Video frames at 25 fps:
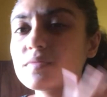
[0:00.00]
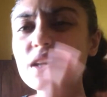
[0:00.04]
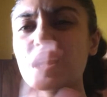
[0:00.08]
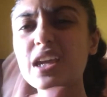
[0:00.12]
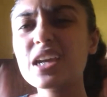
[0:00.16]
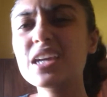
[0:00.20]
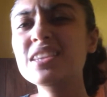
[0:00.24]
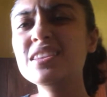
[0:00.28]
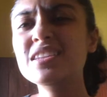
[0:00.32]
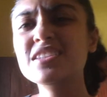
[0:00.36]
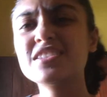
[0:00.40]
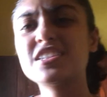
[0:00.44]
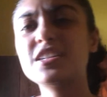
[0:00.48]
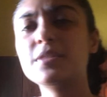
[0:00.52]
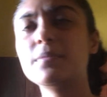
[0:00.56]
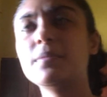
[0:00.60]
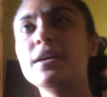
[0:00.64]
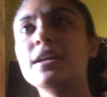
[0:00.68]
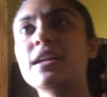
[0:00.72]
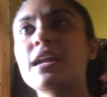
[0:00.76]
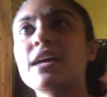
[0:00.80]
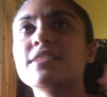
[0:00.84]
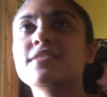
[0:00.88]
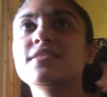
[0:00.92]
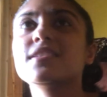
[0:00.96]
In this
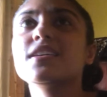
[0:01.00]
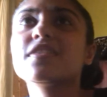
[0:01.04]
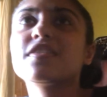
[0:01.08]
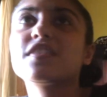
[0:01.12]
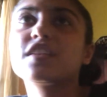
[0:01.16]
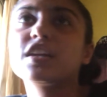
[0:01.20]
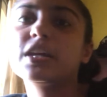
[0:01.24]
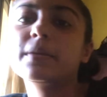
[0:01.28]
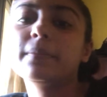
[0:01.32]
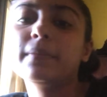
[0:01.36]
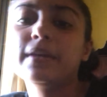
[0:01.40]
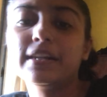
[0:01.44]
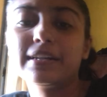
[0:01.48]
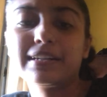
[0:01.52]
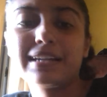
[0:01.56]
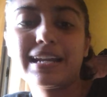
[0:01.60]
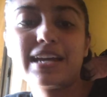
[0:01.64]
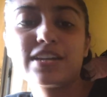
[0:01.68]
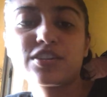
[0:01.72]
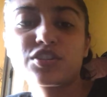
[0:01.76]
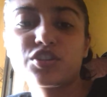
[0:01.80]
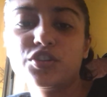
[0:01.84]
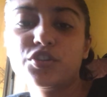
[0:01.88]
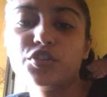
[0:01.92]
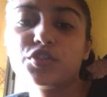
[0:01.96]
debate, I see 3 main
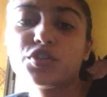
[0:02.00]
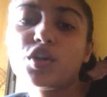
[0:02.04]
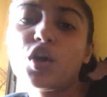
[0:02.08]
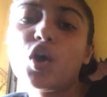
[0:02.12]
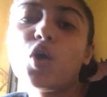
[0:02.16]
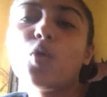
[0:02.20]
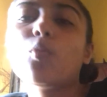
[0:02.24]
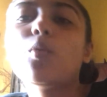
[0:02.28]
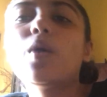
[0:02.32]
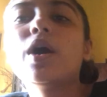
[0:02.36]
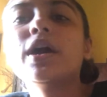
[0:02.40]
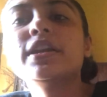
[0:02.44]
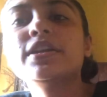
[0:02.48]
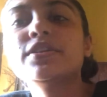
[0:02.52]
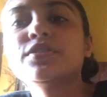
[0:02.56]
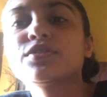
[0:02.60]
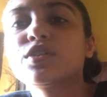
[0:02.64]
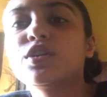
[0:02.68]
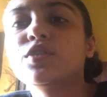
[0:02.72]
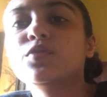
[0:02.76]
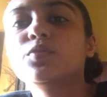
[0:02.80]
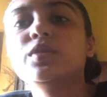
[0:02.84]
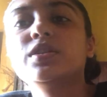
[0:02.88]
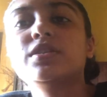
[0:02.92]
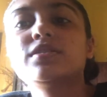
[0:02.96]
clashes. One is
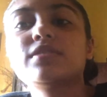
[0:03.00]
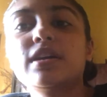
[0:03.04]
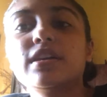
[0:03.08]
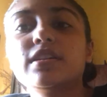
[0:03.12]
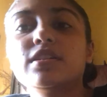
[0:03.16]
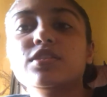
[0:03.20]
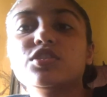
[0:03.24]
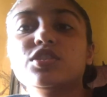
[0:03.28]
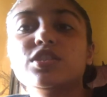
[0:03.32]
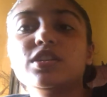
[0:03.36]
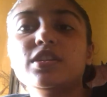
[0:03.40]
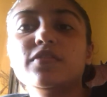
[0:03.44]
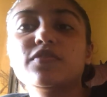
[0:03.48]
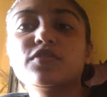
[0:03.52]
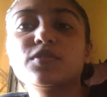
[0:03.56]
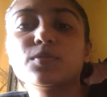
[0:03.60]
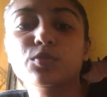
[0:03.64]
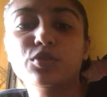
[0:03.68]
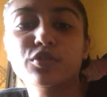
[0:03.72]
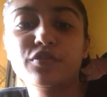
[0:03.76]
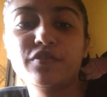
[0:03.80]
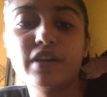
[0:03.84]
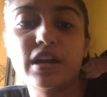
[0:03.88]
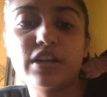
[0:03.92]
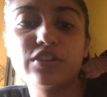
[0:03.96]
on which side achieves
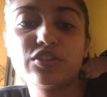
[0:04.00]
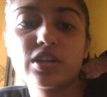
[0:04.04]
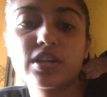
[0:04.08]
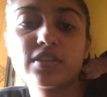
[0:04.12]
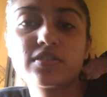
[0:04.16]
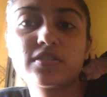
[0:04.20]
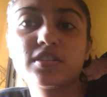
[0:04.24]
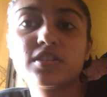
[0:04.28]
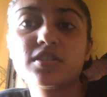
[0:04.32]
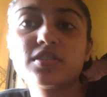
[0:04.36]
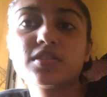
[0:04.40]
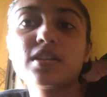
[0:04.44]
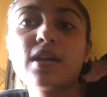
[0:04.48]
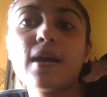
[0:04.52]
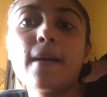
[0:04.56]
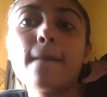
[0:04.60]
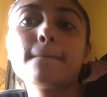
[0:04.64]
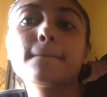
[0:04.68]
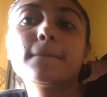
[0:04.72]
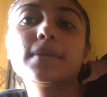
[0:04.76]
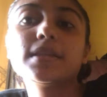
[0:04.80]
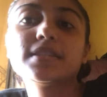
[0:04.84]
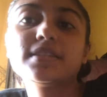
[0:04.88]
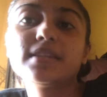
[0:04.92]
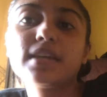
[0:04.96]
more fair justice,
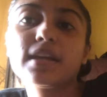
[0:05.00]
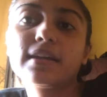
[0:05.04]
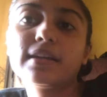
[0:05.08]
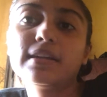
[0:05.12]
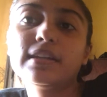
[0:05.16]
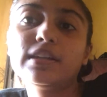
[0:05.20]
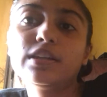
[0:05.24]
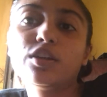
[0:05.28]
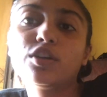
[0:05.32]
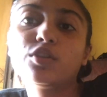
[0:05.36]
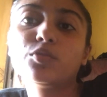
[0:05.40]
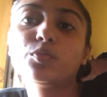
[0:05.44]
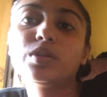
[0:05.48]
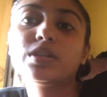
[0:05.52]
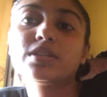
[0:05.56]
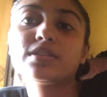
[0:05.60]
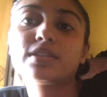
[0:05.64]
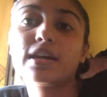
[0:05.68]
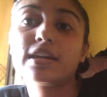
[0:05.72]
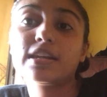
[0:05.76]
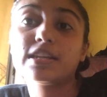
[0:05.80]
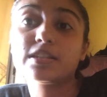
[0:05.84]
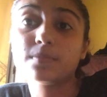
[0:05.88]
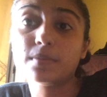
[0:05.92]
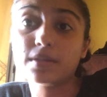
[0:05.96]
but secondly on which
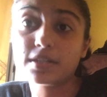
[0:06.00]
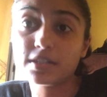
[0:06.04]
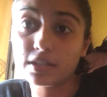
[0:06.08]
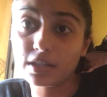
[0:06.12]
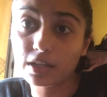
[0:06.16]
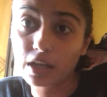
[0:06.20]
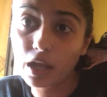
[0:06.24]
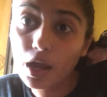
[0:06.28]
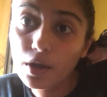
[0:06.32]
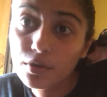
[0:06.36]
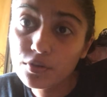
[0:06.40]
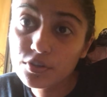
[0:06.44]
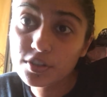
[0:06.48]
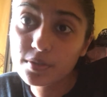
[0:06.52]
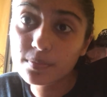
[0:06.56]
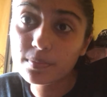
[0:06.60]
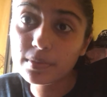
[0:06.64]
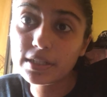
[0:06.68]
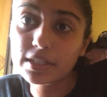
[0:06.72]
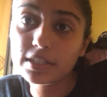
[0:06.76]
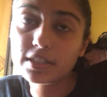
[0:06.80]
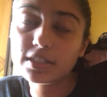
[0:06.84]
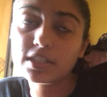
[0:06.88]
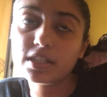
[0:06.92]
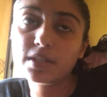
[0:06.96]
side has better
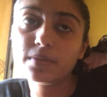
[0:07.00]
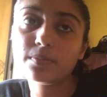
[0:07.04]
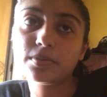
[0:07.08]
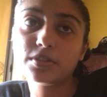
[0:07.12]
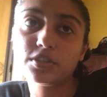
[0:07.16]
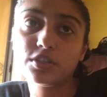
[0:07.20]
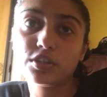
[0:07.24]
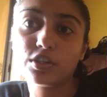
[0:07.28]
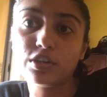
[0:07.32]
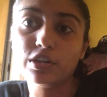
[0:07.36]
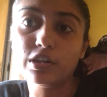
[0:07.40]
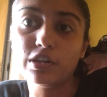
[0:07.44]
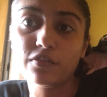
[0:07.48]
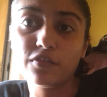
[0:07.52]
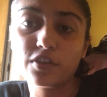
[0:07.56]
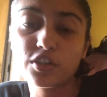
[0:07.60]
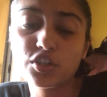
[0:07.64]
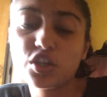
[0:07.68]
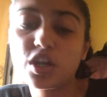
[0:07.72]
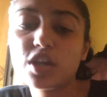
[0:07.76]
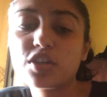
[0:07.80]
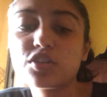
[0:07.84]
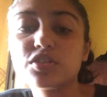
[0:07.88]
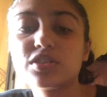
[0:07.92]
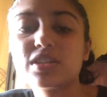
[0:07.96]
accountability, particularly for
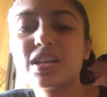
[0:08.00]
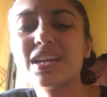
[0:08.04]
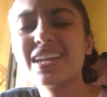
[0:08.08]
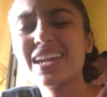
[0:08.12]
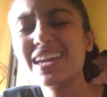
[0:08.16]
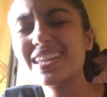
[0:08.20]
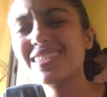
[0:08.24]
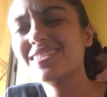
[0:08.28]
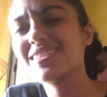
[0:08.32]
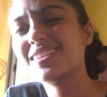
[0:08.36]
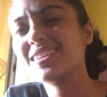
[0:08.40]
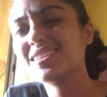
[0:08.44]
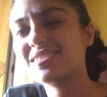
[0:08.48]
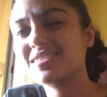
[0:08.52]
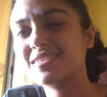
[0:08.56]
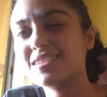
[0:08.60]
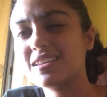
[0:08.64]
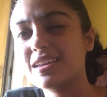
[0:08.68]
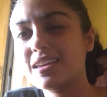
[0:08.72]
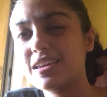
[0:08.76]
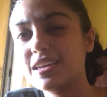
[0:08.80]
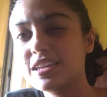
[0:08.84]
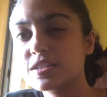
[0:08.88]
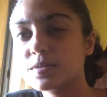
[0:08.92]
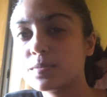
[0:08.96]
judges. Again, this
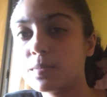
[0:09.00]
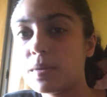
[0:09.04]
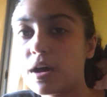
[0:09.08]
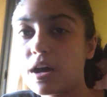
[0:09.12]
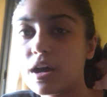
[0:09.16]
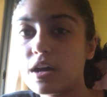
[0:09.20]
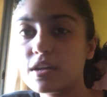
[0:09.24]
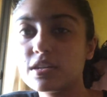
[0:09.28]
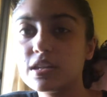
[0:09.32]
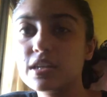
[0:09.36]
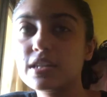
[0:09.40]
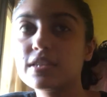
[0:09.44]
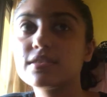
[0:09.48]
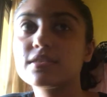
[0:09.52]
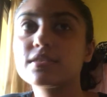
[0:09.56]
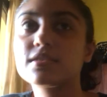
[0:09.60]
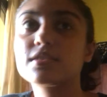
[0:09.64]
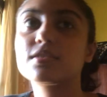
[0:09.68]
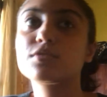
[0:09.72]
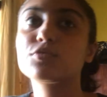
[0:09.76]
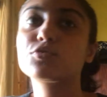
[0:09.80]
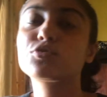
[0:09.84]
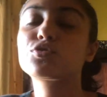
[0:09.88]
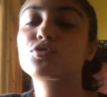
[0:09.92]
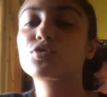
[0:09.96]
is
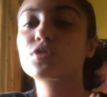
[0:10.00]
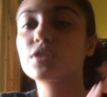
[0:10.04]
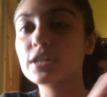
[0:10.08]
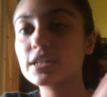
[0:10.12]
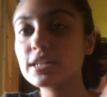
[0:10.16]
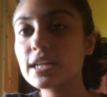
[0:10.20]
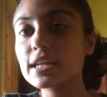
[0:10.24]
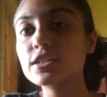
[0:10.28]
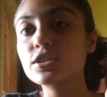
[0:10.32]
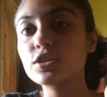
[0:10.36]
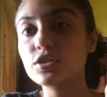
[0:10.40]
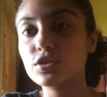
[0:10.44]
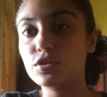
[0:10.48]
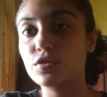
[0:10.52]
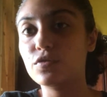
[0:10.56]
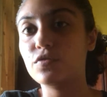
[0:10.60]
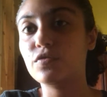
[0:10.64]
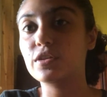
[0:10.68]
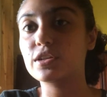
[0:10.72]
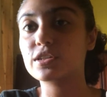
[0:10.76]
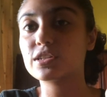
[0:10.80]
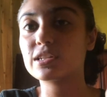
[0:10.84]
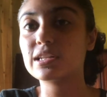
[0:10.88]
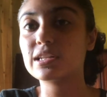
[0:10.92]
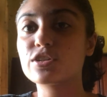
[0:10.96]
it's connected to the
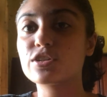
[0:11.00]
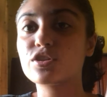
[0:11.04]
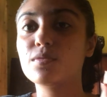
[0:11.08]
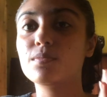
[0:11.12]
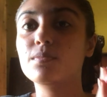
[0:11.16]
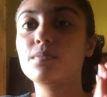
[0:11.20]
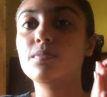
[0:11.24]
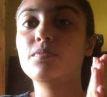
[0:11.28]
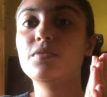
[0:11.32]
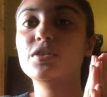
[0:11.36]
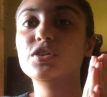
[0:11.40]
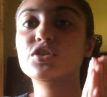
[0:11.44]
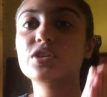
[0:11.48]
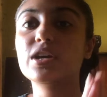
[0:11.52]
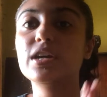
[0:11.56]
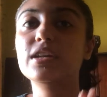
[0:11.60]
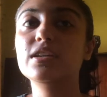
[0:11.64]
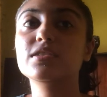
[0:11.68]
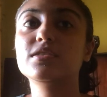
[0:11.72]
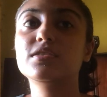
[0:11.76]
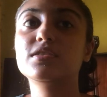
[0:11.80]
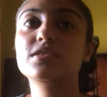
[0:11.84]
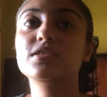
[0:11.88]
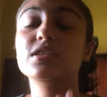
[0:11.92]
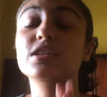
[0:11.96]
first on which side
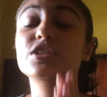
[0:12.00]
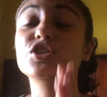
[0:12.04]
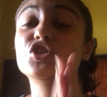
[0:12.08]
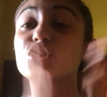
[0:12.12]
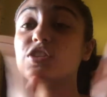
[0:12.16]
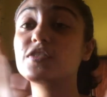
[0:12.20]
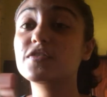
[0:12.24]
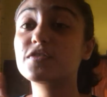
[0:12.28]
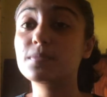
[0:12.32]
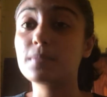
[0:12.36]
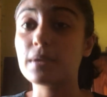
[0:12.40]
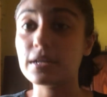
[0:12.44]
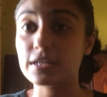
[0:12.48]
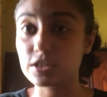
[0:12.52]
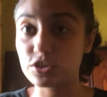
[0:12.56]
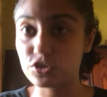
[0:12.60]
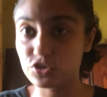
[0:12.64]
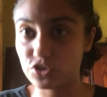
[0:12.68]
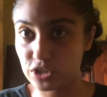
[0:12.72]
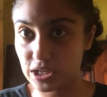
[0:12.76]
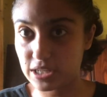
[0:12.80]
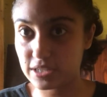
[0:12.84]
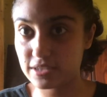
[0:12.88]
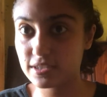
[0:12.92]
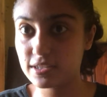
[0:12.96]
achieves better
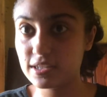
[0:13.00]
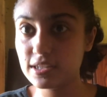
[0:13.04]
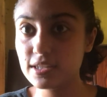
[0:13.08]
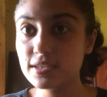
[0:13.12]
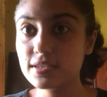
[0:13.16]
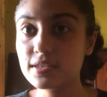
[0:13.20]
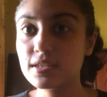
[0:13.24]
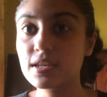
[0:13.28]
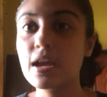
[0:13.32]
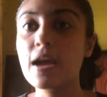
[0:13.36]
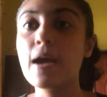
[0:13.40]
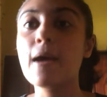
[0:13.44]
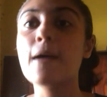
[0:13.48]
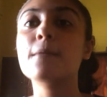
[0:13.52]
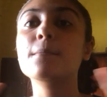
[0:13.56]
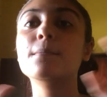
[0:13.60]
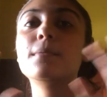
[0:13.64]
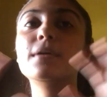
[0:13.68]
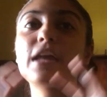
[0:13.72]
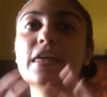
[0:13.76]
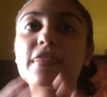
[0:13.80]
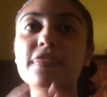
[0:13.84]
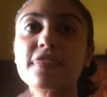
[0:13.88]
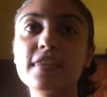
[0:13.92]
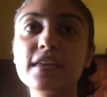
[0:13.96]
justice,
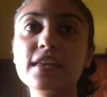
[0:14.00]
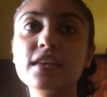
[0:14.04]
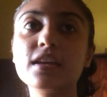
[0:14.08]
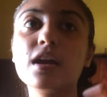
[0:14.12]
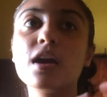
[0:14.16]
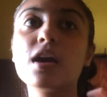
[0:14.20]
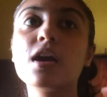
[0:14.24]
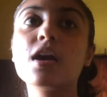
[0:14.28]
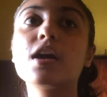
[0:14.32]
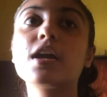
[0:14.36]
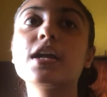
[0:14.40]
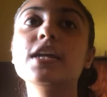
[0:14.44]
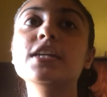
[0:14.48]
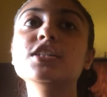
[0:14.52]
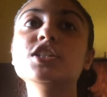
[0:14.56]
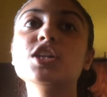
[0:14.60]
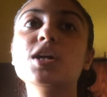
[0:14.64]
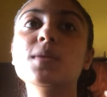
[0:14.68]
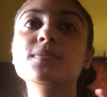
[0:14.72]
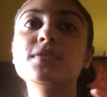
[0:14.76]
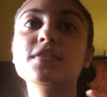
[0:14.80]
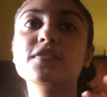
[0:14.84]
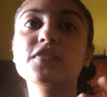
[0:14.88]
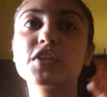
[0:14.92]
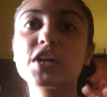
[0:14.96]
but I think in
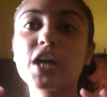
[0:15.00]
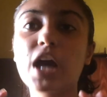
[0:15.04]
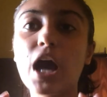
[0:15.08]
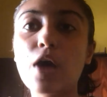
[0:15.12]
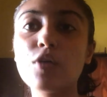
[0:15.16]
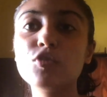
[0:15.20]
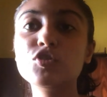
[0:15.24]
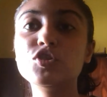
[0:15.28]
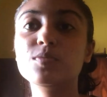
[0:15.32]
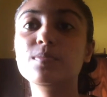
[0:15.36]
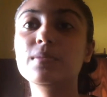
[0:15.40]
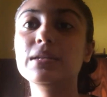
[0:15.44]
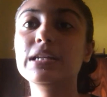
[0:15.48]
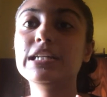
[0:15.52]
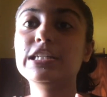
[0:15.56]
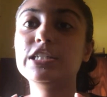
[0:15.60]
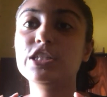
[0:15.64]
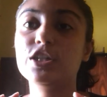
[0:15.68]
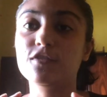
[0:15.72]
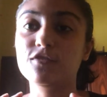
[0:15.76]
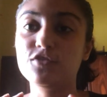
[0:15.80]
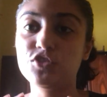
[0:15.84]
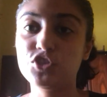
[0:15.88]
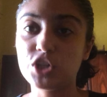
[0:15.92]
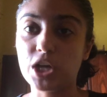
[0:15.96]
terms of accountability
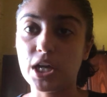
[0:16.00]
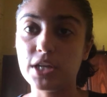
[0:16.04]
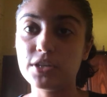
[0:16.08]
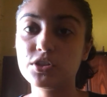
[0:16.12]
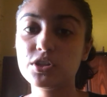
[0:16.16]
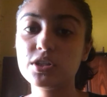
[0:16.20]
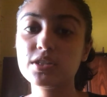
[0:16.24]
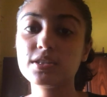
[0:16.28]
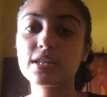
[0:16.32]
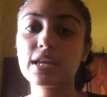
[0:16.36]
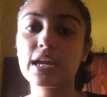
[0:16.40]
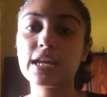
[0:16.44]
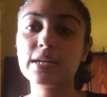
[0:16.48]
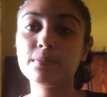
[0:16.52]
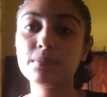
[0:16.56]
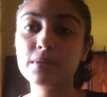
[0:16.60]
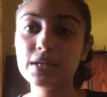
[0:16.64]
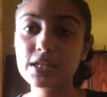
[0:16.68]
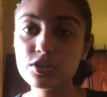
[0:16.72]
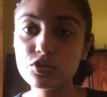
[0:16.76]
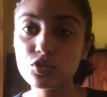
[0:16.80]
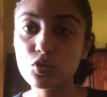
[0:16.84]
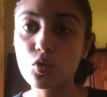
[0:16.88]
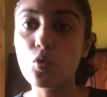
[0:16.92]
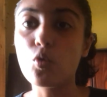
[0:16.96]
of judges can be
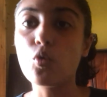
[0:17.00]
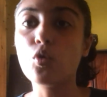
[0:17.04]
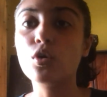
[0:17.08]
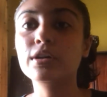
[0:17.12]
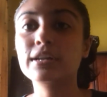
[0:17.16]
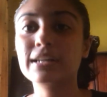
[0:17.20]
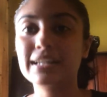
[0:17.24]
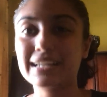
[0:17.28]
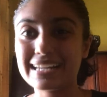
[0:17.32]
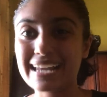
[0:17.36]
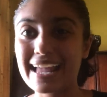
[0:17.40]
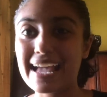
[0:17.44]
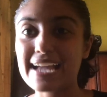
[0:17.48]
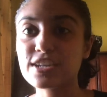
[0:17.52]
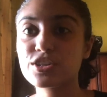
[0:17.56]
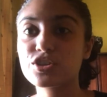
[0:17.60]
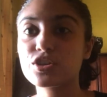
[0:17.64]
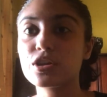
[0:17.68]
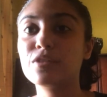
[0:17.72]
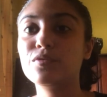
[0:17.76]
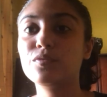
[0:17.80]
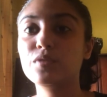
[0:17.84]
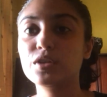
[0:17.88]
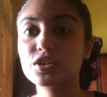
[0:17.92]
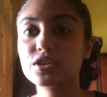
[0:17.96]
its own clash
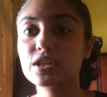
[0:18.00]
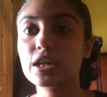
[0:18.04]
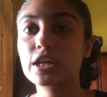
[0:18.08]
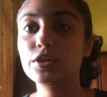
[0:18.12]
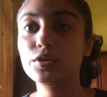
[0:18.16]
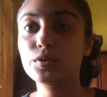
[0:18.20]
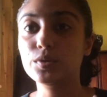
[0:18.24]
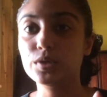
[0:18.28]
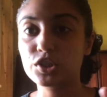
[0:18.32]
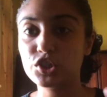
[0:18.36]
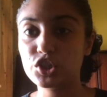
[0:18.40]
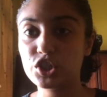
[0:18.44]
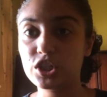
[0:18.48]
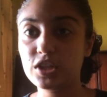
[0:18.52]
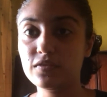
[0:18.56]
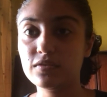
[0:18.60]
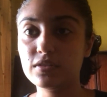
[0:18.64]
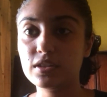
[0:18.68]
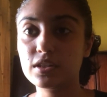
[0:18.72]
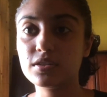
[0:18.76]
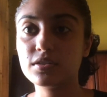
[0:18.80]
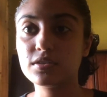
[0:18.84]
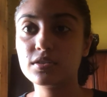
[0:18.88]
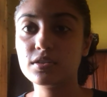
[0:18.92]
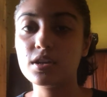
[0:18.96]
and which side you achieve
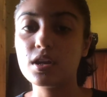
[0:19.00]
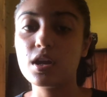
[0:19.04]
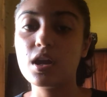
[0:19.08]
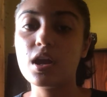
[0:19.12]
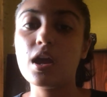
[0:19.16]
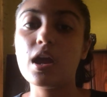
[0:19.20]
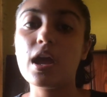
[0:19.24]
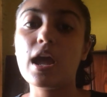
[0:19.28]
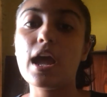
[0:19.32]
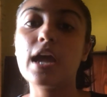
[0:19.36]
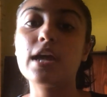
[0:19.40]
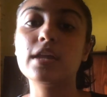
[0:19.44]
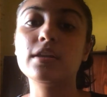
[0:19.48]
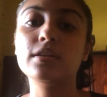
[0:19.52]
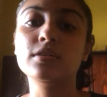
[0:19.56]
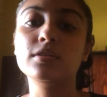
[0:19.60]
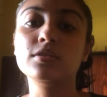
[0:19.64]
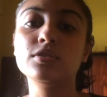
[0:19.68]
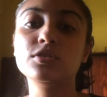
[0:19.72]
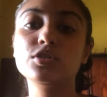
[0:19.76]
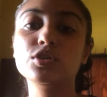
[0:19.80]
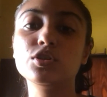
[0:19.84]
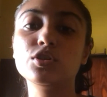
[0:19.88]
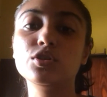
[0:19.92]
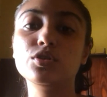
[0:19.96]
this.
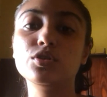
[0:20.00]
And